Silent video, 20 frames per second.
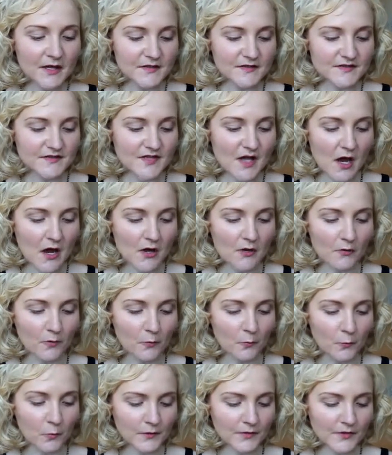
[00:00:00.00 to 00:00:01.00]
So
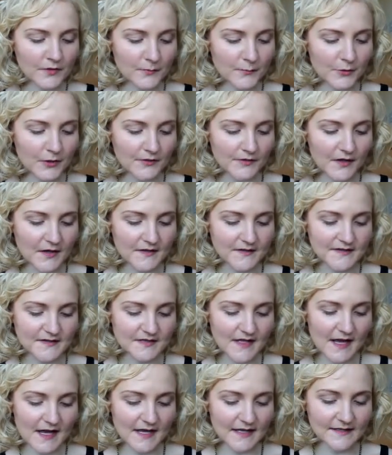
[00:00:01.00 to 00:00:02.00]
one of the products
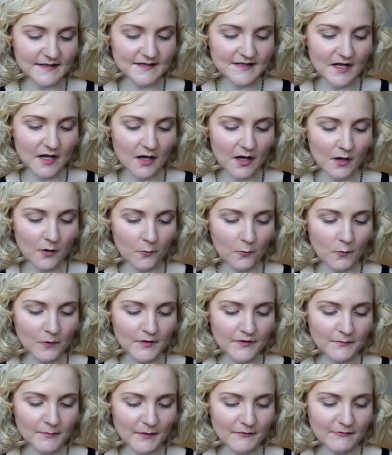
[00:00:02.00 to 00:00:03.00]
that
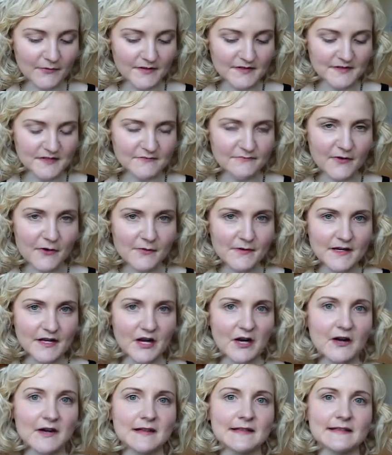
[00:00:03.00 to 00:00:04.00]
one of my friends has very
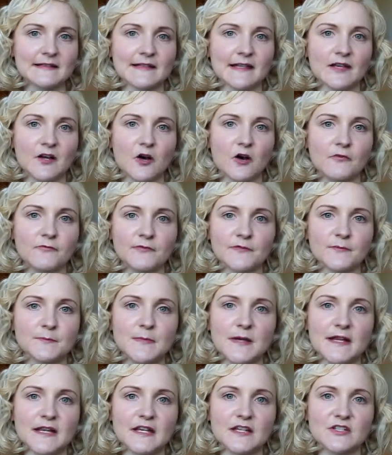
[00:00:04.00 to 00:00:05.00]
kindly offered
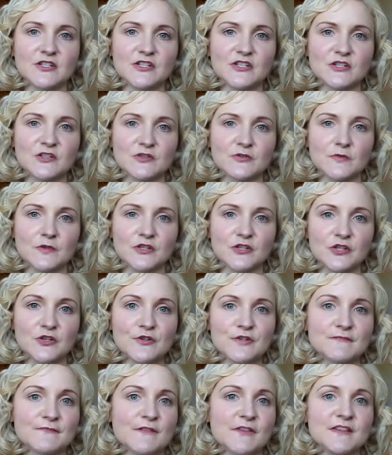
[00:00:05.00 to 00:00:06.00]
me to
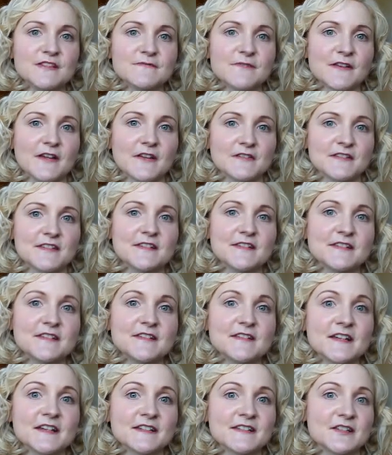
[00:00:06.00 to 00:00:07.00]
use for this video, so this
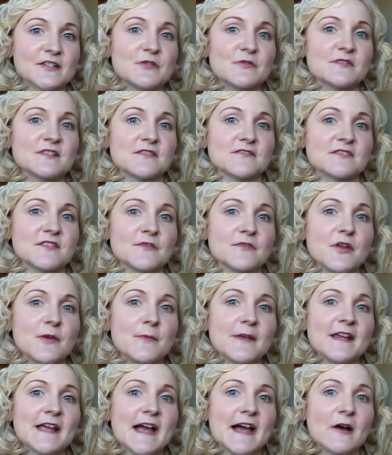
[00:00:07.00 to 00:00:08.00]
is exclusive, so
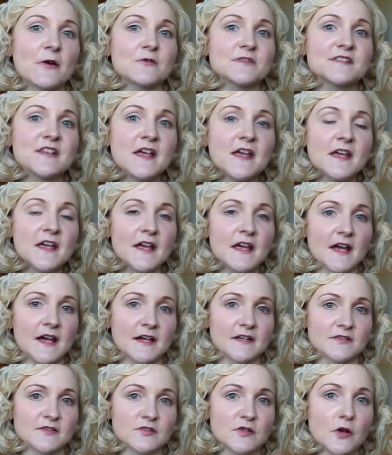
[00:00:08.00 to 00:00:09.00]
nobody else
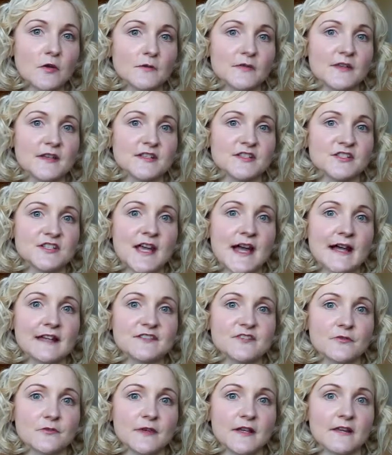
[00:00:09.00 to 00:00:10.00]
has got this
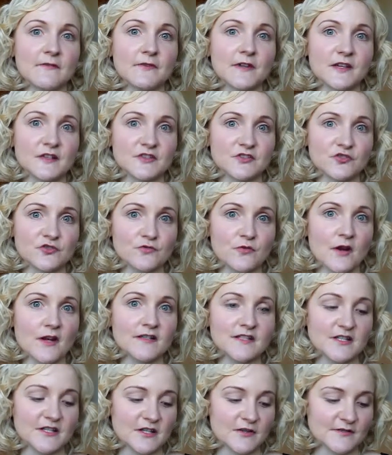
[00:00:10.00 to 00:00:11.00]
yet or even has
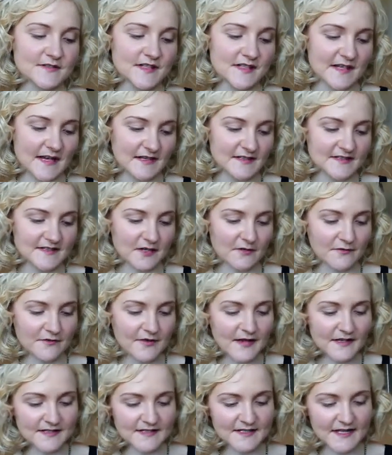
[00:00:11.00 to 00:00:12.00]
tried to use it yet. So
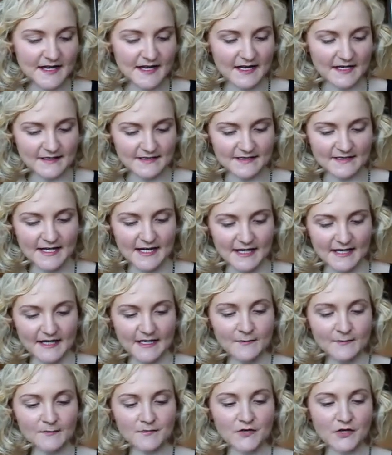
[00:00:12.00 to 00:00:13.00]
this is
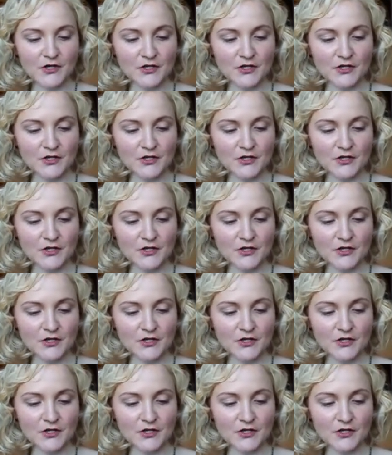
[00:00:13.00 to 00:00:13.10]
the